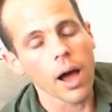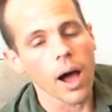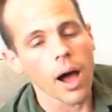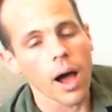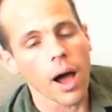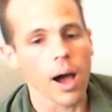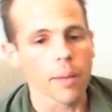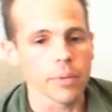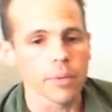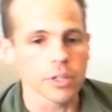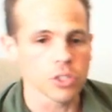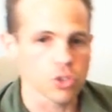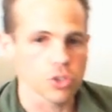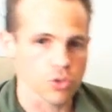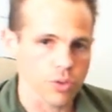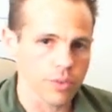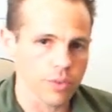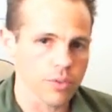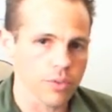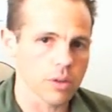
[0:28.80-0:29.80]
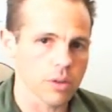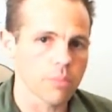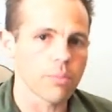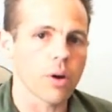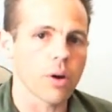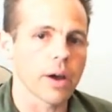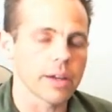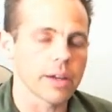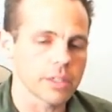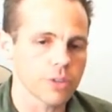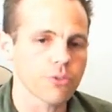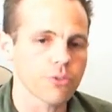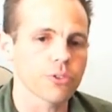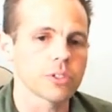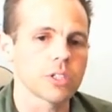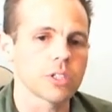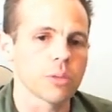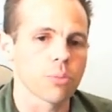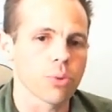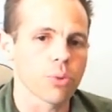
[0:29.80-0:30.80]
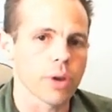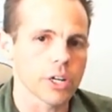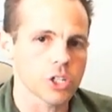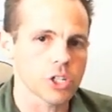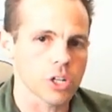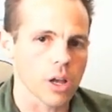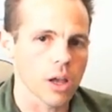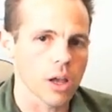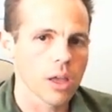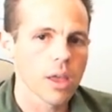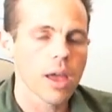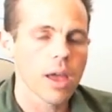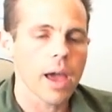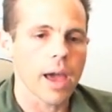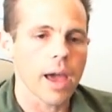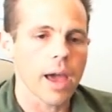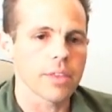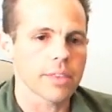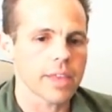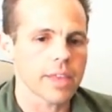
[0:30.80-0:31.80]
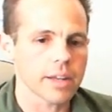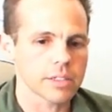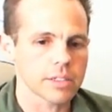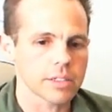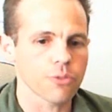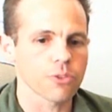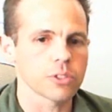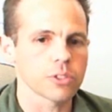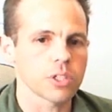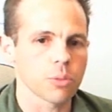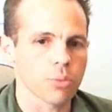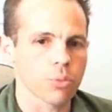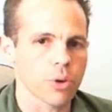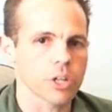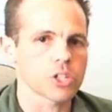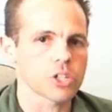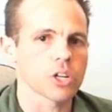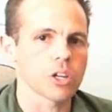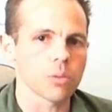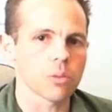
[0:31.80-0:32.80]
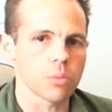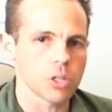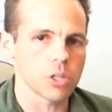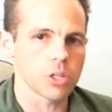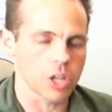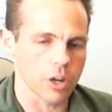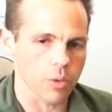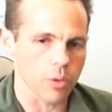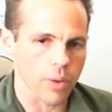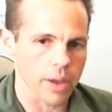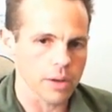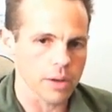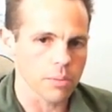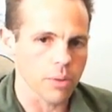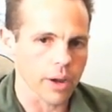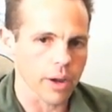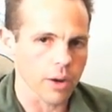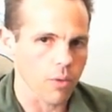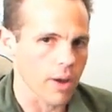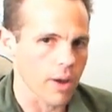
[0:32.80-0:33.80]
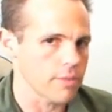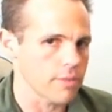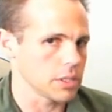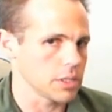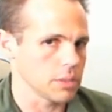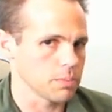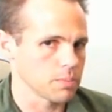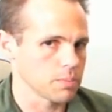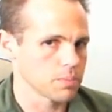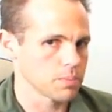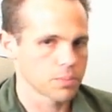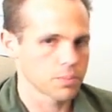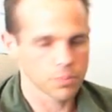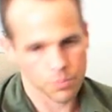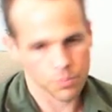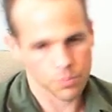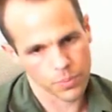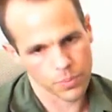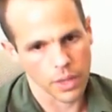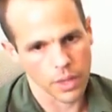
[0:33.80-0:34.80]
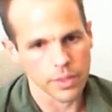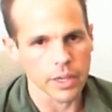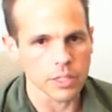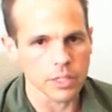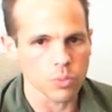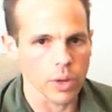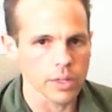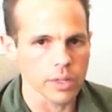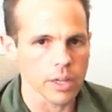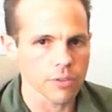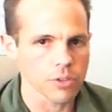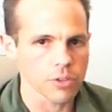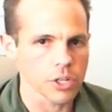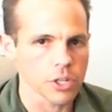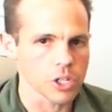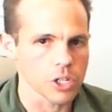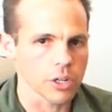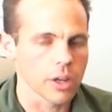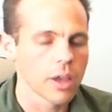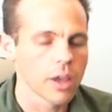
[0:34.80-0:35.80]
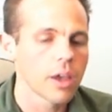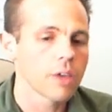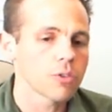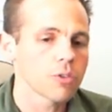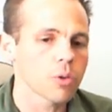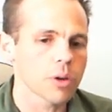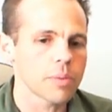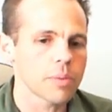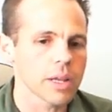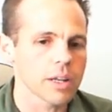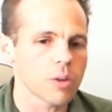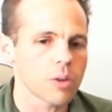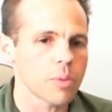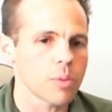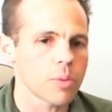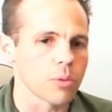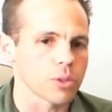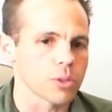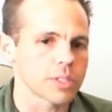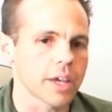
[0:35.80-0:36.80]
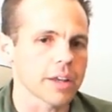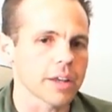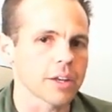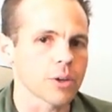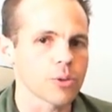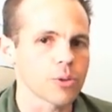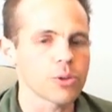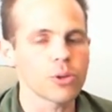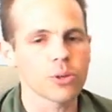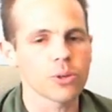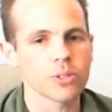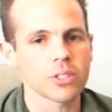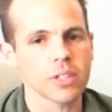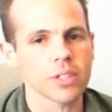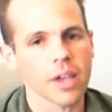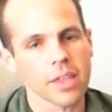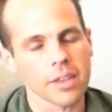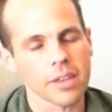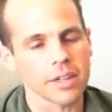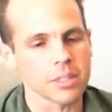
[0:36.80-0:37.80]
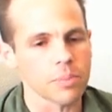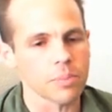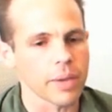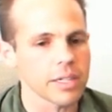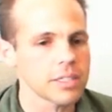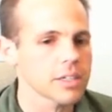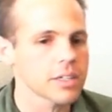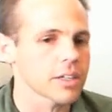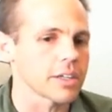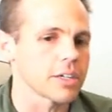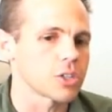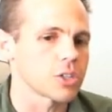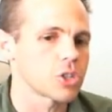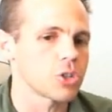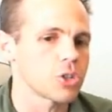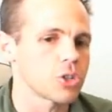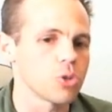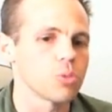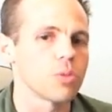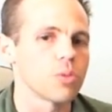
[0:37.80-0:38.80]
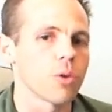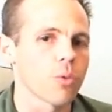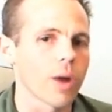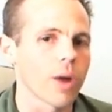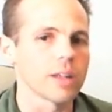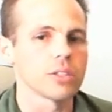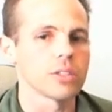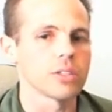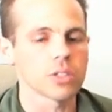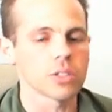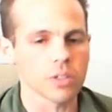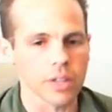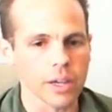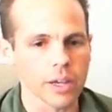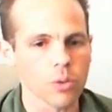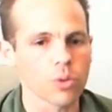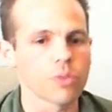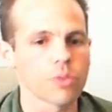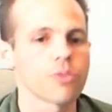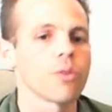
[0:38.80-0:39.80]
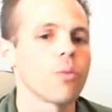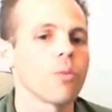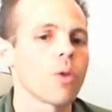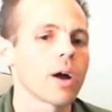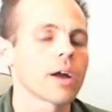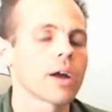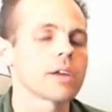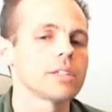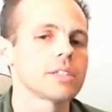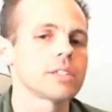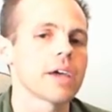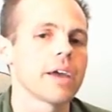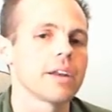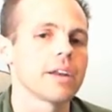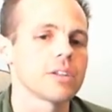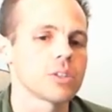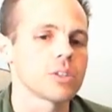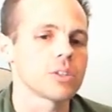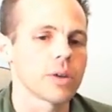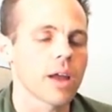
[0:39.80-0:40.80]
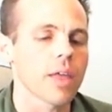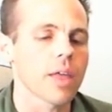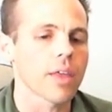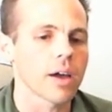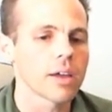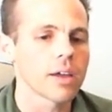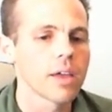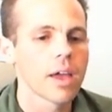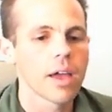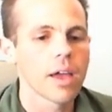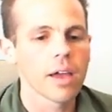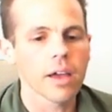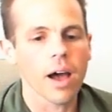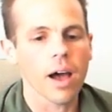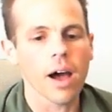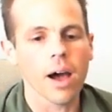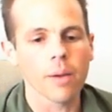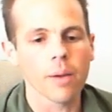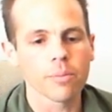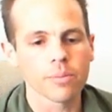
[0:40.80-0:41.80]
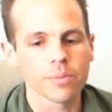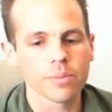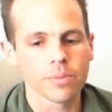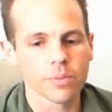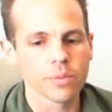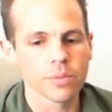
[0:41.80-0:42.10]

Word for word: um, it's driven by a difference in pressure and that that difference in pressure can be generated by gravity. There's one definition. If you want to be a little bit more technical, you could say that it's basically a tube that runs liquid from one container to another, um,